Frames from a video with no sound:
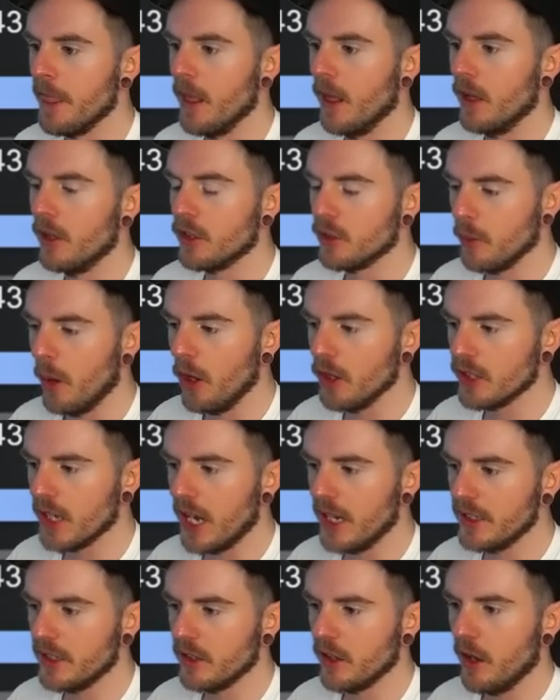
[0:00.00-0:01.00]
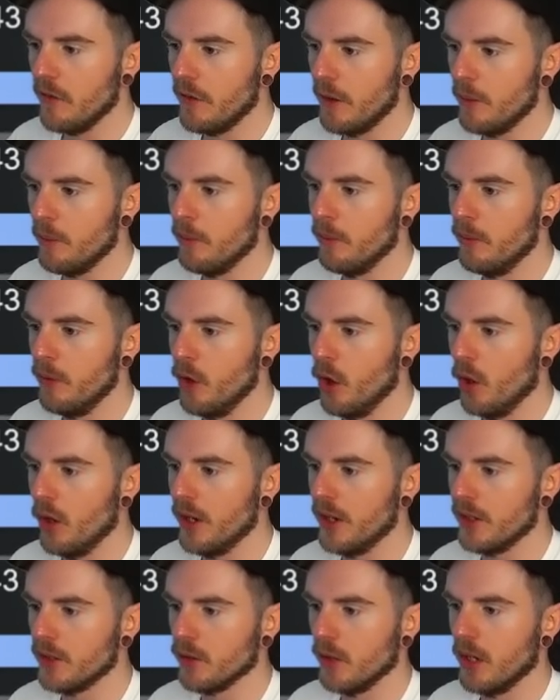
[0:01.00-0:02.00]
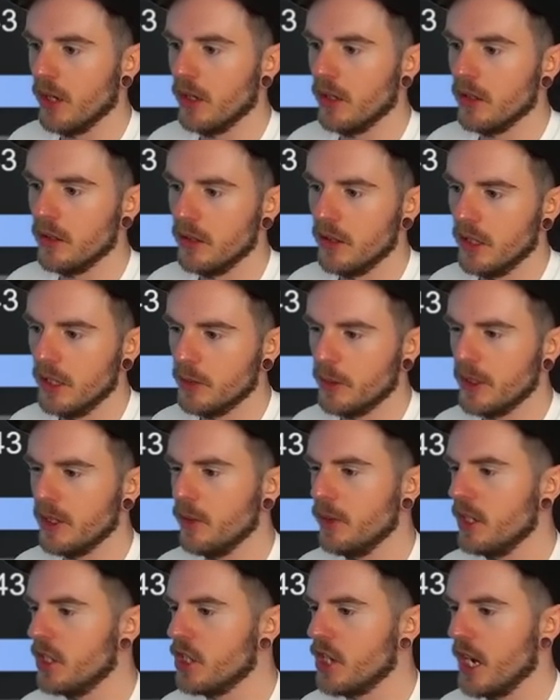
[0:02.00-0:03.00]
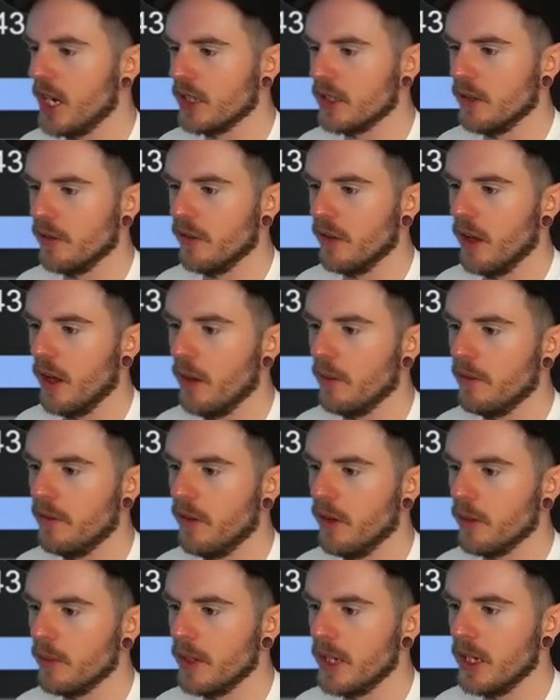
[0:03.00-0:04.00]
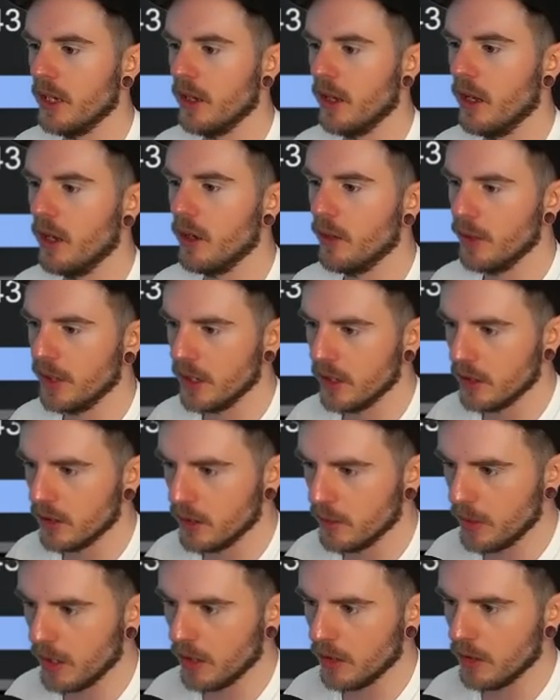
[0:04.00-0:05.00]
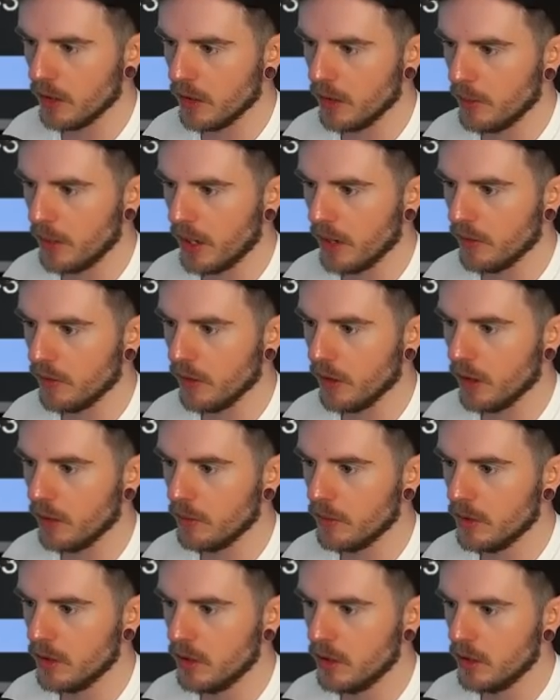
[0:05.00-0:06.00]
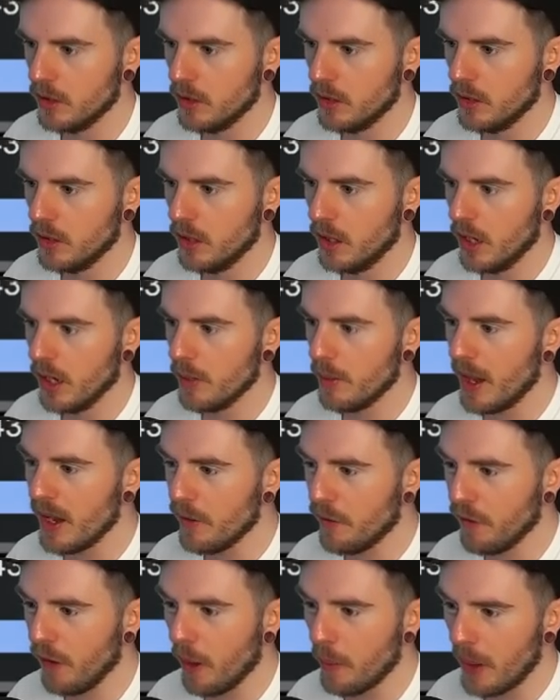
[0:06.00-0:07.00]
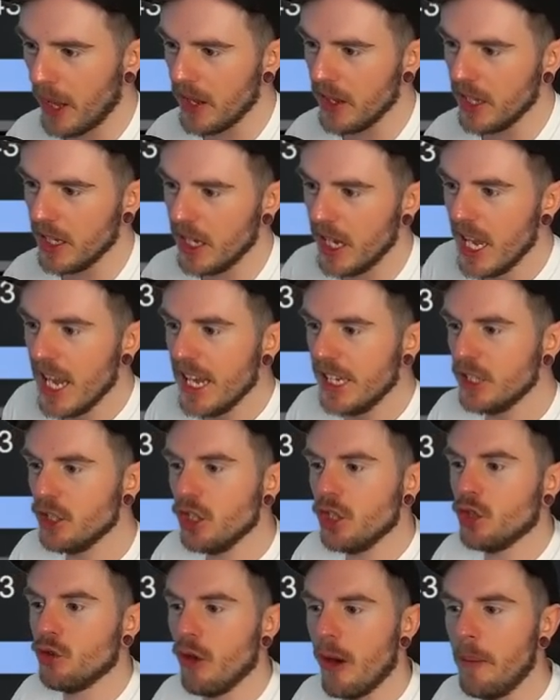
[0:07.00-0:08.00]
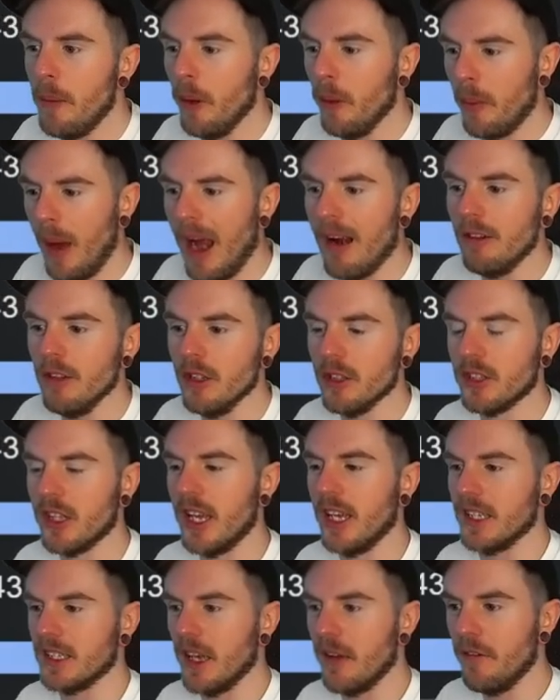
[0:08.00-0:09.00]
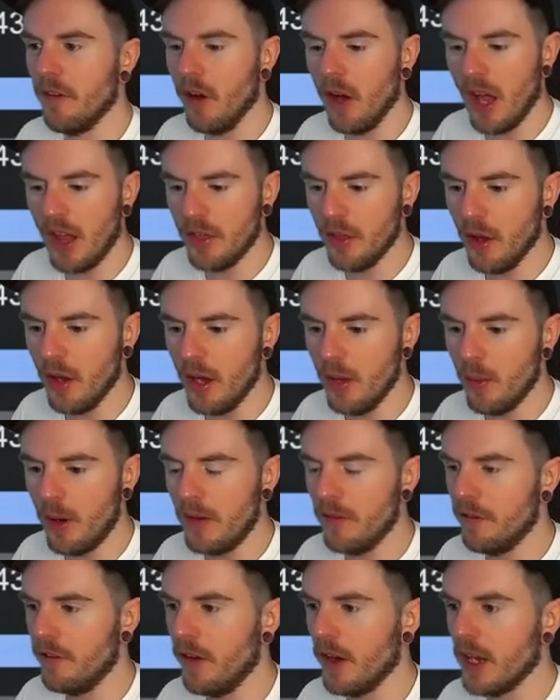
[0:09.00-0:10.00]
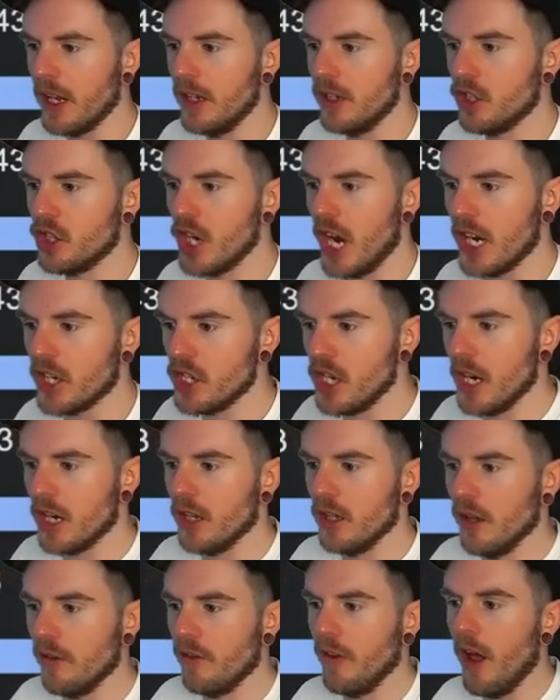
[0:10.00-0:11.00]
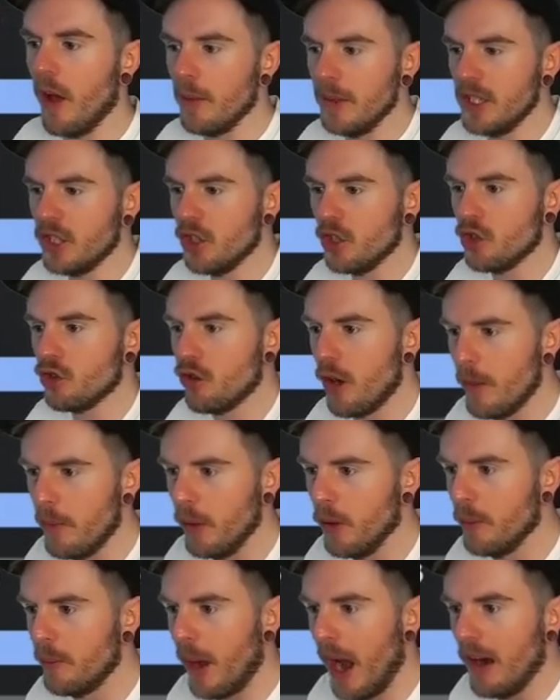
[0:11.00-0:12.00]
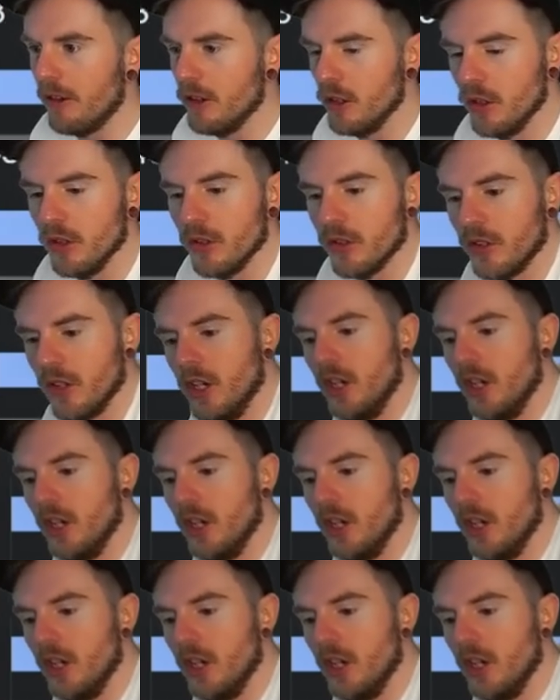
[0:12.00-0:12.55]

The small size is often nutted as well, especially when he checks the flop. Fuck me. I know he didn't. He bet, he bet the flop. He bet the flop and the... He's just triple barreled this. I thought I thought it went fucking check check on the flop. He's just triple barreled.